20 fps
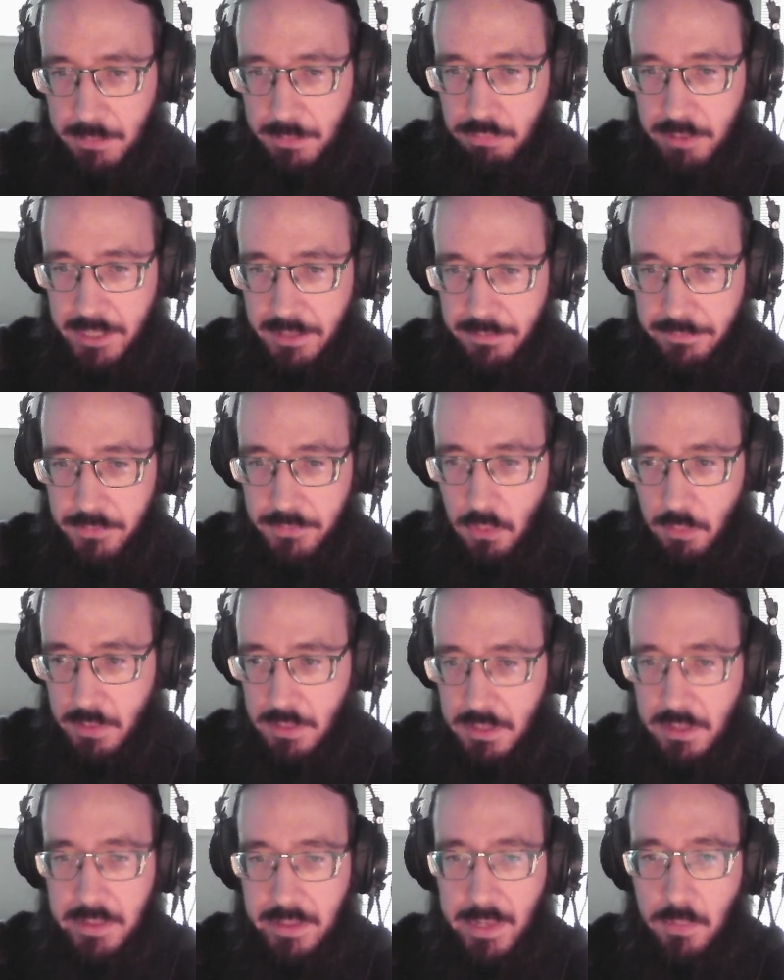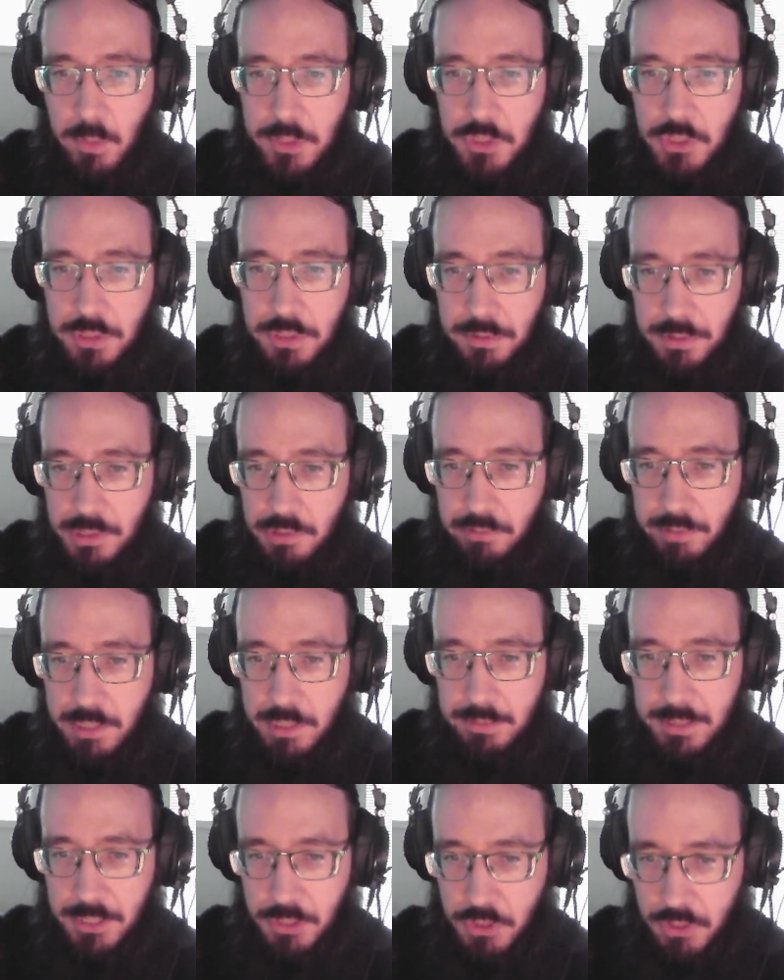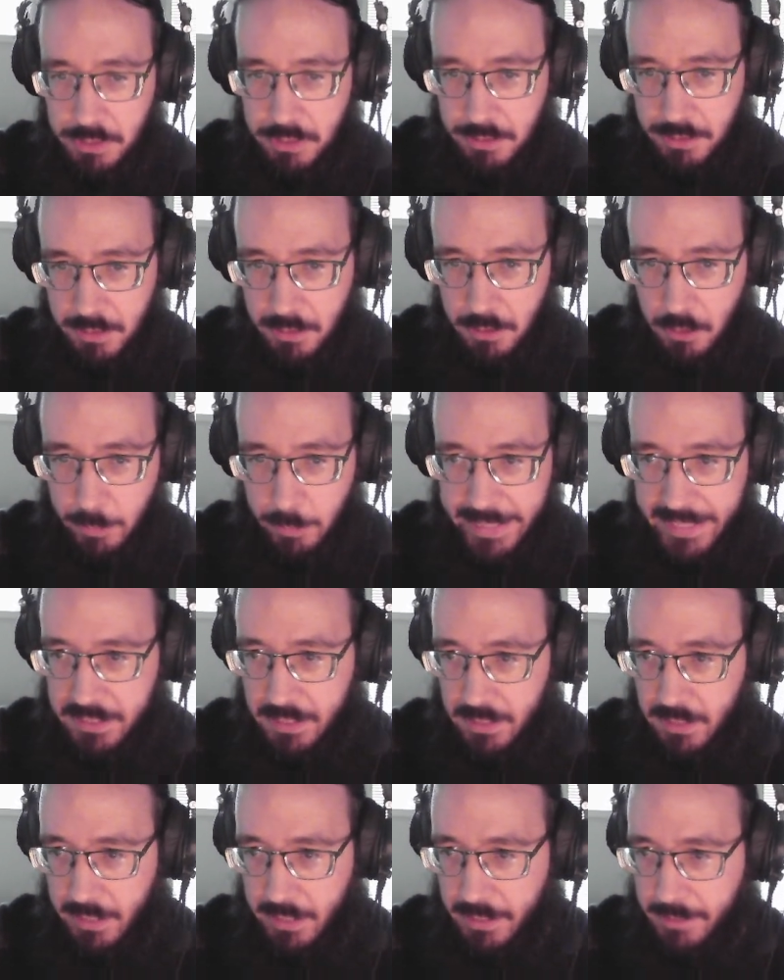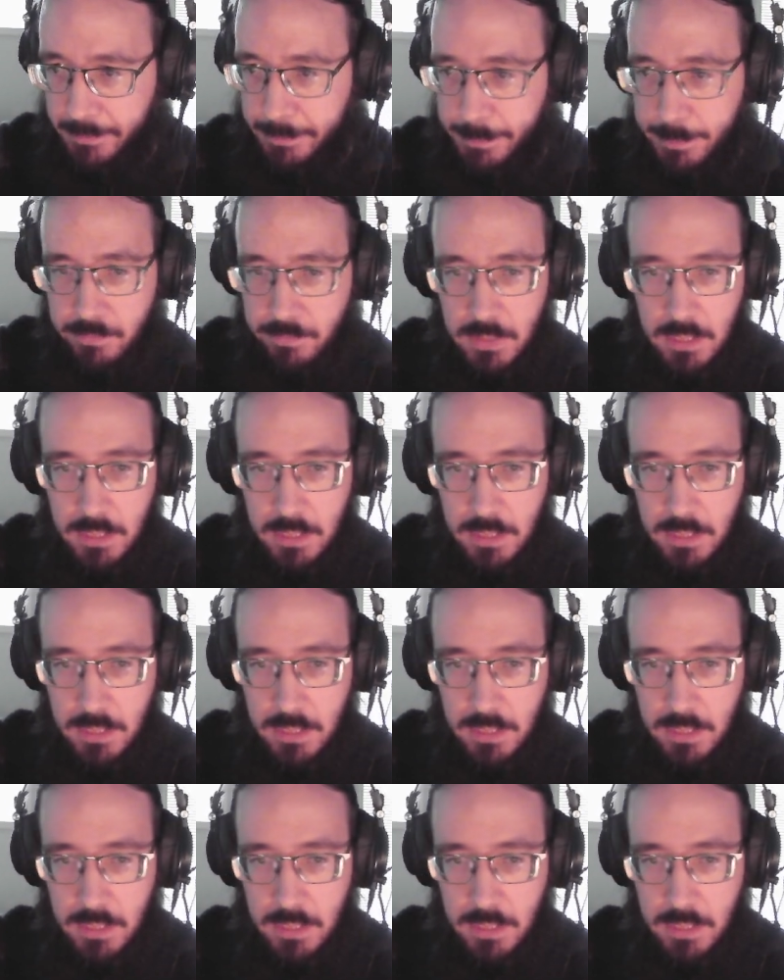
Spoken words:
running forward. Then once you do the screen transition, you can go back to clicking.